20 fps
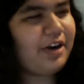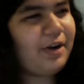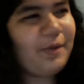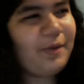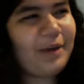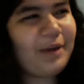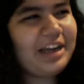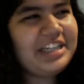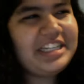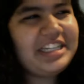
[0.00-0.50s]
know
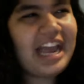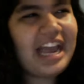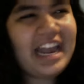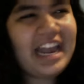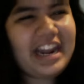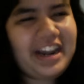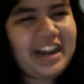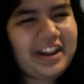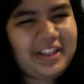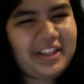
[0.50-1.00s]
why she had
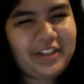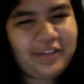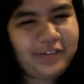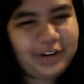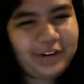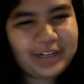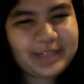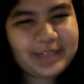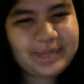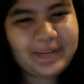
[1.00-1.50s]
it in the
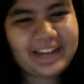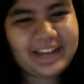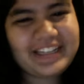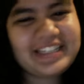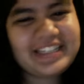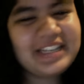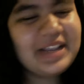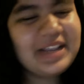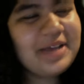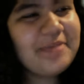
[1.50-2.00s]
first
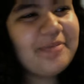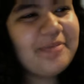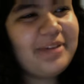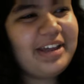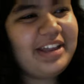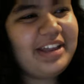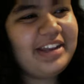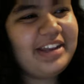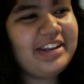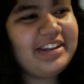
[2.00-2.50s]
place.
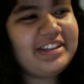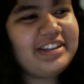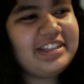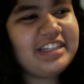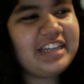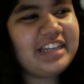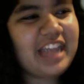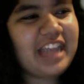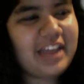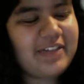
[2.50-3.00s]
But
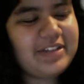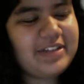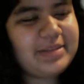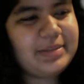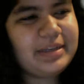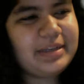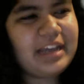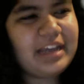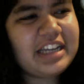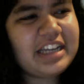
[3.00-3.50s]
she gave it to
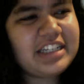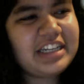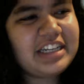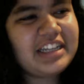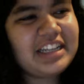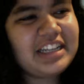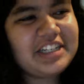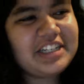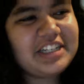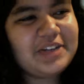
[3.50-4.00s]
me. Actually, I
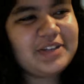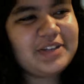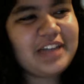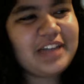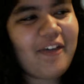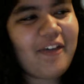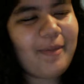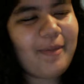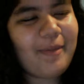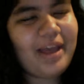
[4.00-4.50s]
think she used to
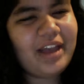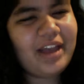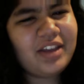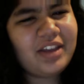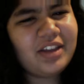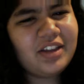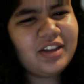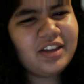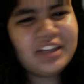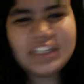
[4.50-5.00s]
have a Mac.
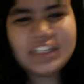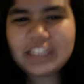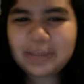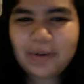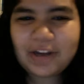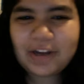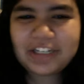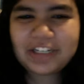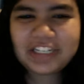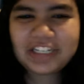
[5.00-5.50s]
She
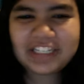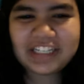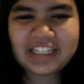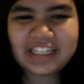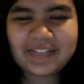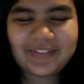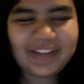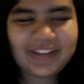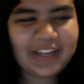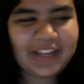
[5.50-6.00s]
watches
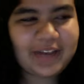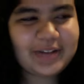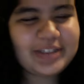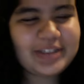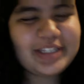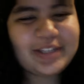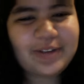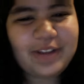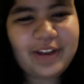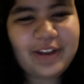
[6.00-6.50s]
these videos,
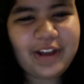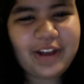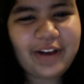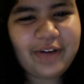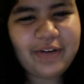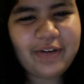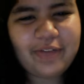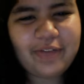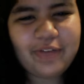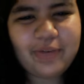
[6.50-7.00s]
so you
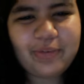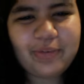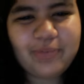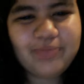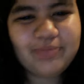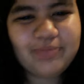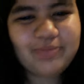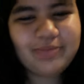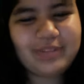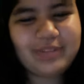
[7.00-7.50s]
know if you
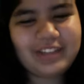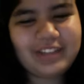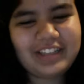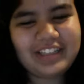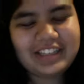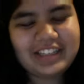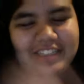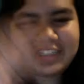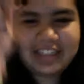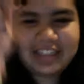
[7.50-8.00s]

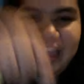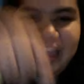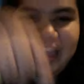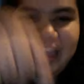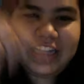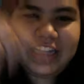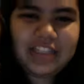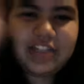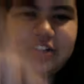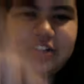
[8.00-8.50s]
just
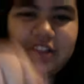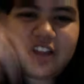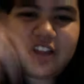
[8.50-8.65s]
answer in the